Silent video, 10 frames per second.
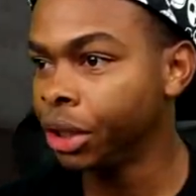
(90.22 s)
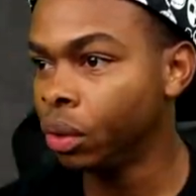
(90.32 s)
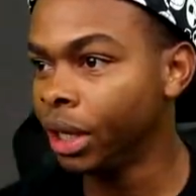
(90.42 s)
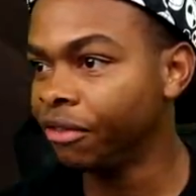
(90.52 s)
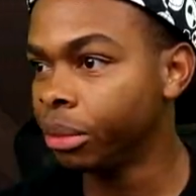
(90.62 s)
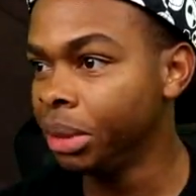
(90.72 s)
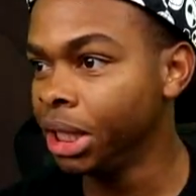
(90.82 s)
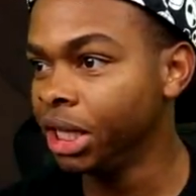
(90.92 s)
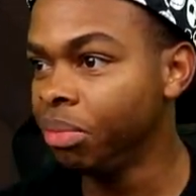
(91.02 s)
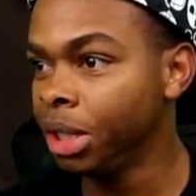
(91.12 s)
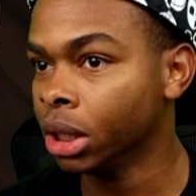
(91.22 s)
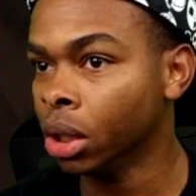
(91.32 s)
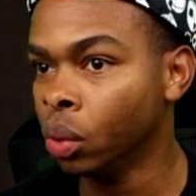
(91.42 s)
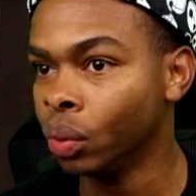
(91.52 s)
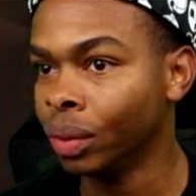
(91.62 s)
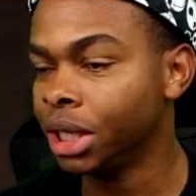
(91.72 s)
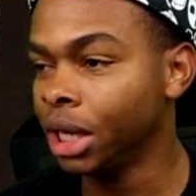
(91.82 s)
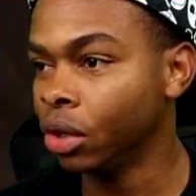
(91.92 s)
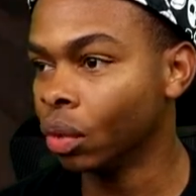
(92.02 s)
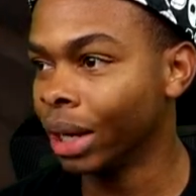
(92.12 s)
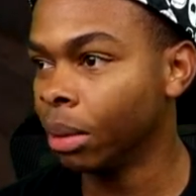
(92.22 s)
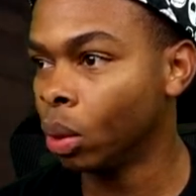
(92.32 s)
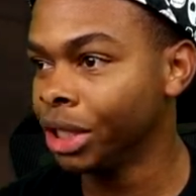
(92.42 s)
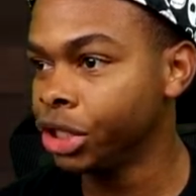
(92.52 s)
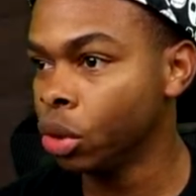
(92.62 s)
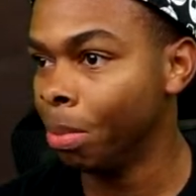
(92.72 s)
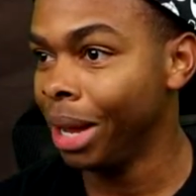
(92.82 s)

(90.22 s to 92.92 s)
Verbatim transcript: she going after me? Leave me alone. Dang, Grandma, why is she so